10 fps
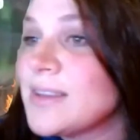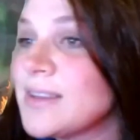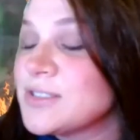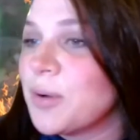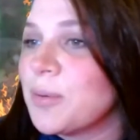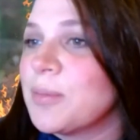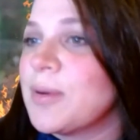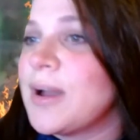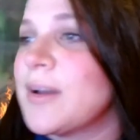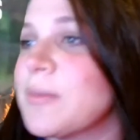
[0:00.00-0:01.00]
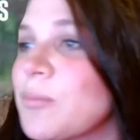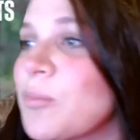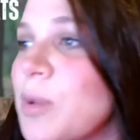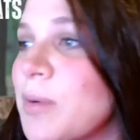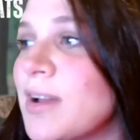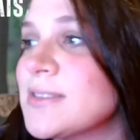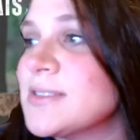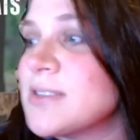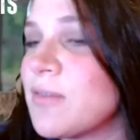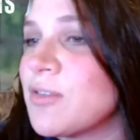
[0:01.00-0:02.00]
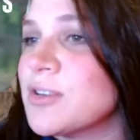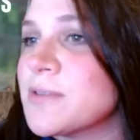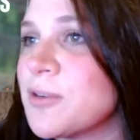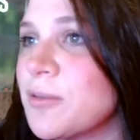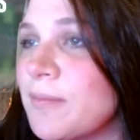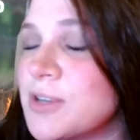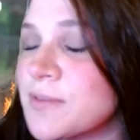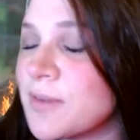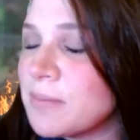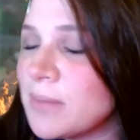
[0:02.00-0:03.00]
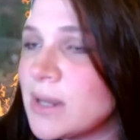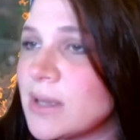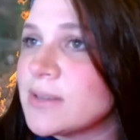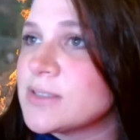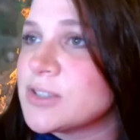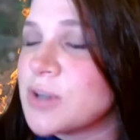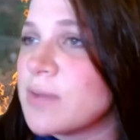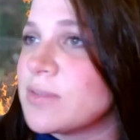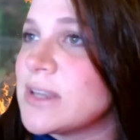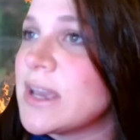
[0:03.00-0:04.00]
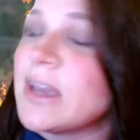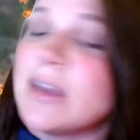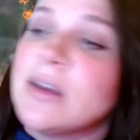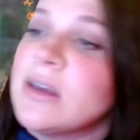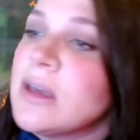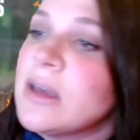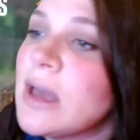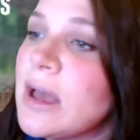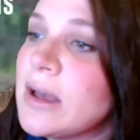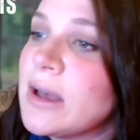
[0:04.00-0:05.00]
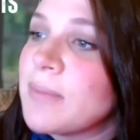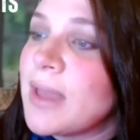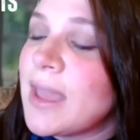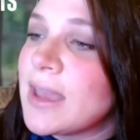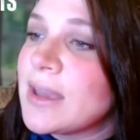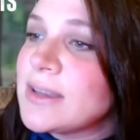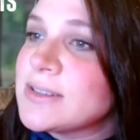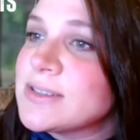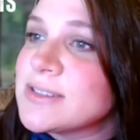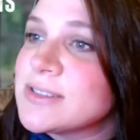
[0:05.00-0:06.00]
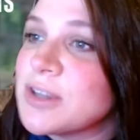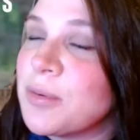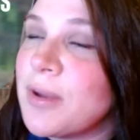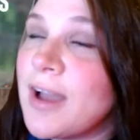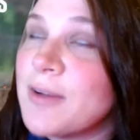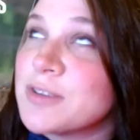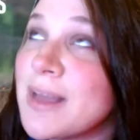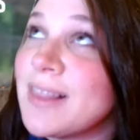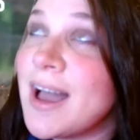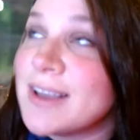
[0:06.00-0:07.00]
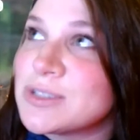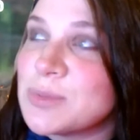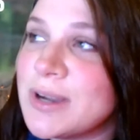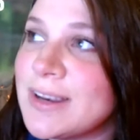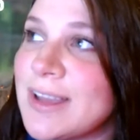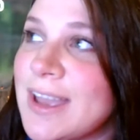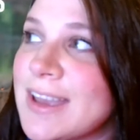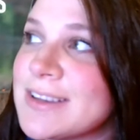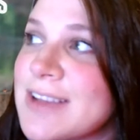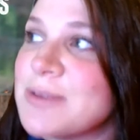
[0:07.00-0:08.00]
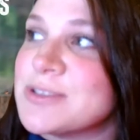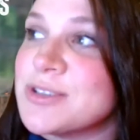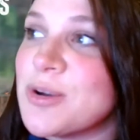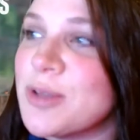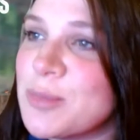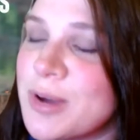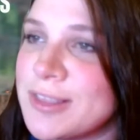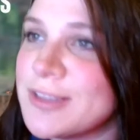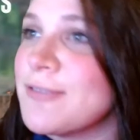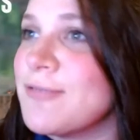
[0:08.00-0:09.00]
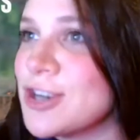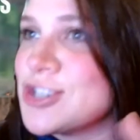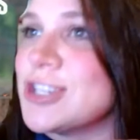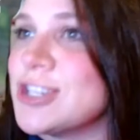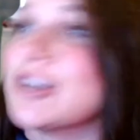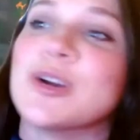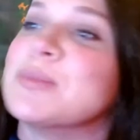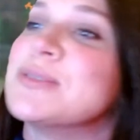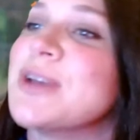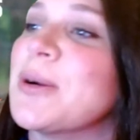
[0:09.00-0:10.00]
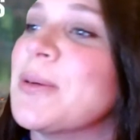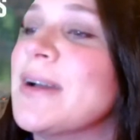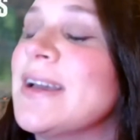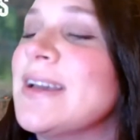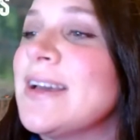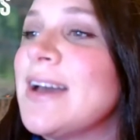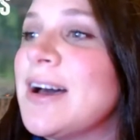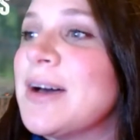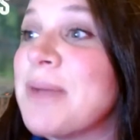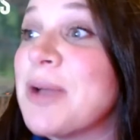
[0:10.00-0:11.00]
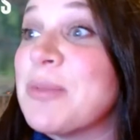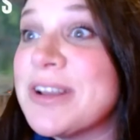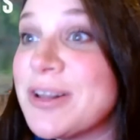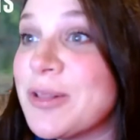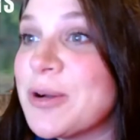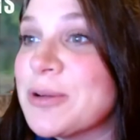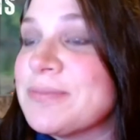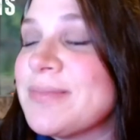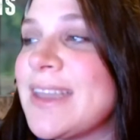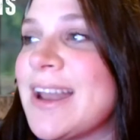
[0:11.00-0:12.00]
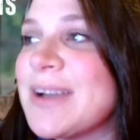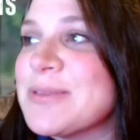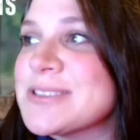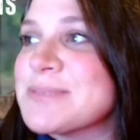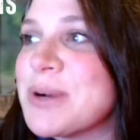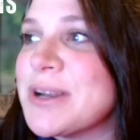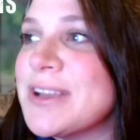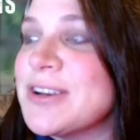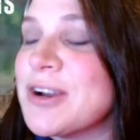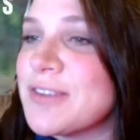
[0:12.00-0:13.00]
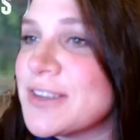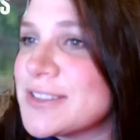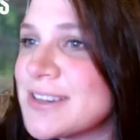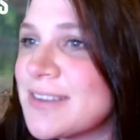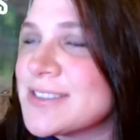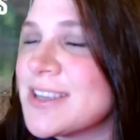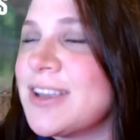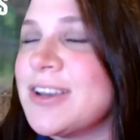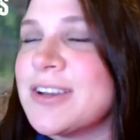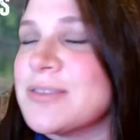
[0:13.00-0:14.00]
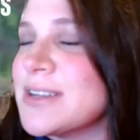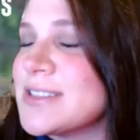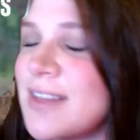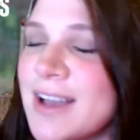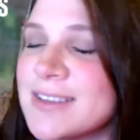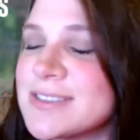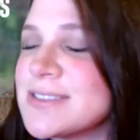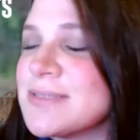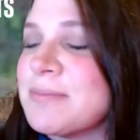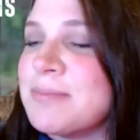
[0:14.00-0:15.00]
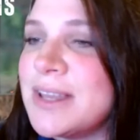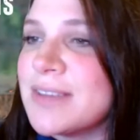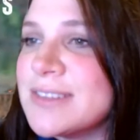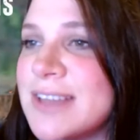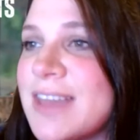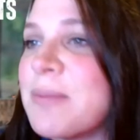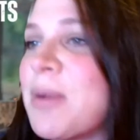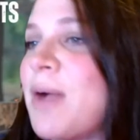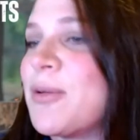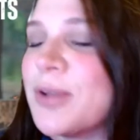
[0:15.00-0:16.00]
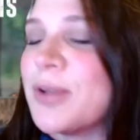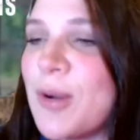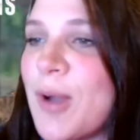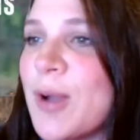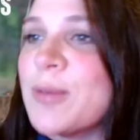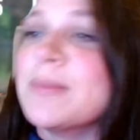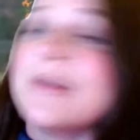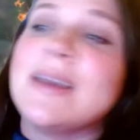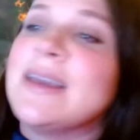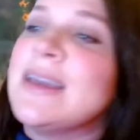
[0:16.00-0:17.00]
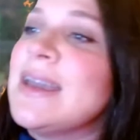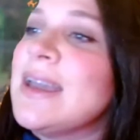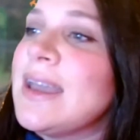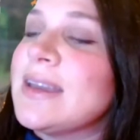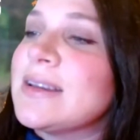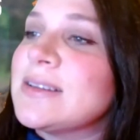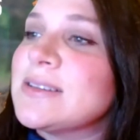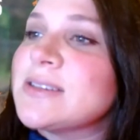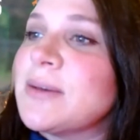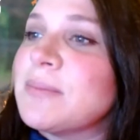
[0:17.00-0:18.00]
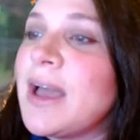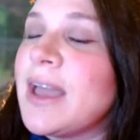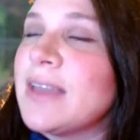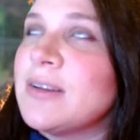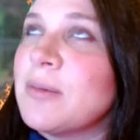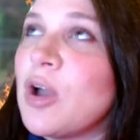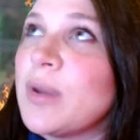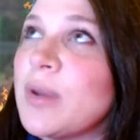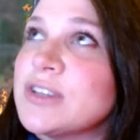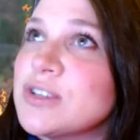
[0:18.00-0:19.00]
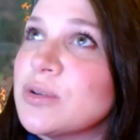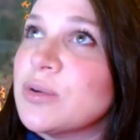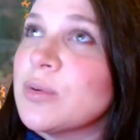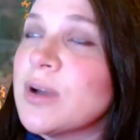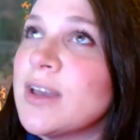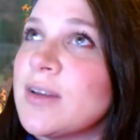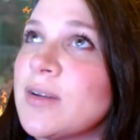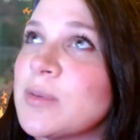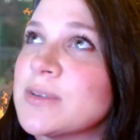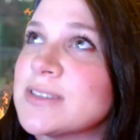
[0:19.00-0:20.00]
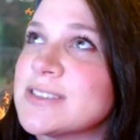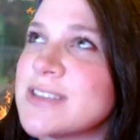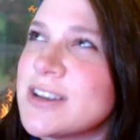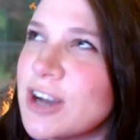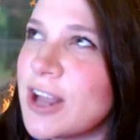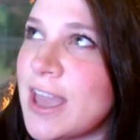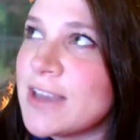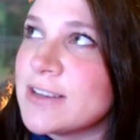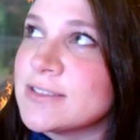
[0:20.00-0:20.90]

so we went on several different meetings throughout the day. And so it was my last one, and I was the only one in the Virginia group. So I went in alone, and I was pretty nervous, and I was like, it's the last meeting of the day. They probably want to go home. And I ended up going to, was it Senator Kane,